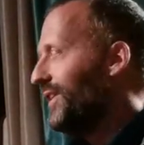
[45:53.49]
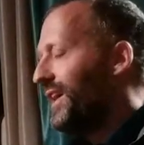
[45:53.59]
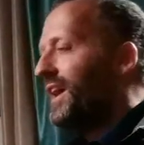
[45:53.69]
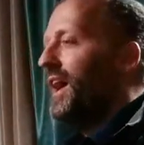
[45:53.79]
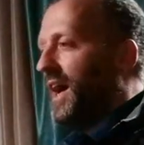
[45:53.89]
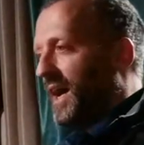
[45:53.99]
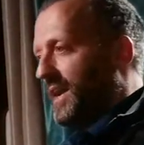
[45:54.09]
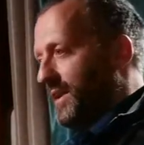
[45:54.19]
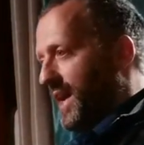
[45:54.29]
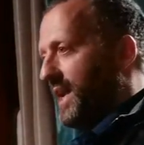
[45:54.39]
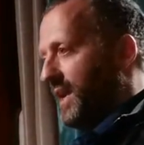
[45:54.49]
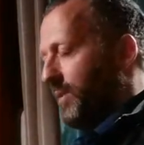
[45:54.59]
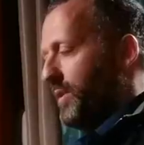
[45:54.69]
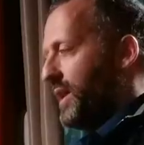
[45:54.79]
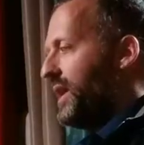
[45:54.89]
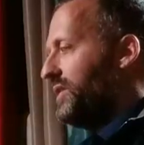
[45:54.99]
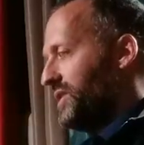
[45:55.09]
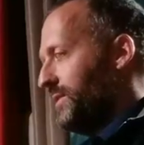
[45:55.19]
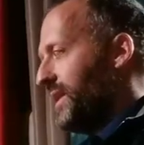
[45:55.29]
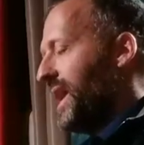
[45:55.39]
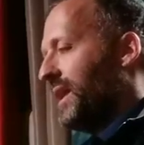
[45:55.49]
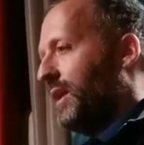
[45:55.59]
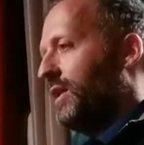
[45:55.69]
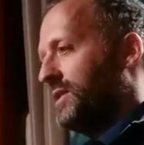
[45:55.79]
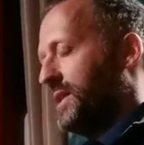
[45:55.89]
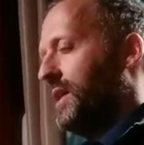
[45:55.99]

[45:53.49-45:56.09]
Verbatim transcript: and end up with that. And I'll do that a lot.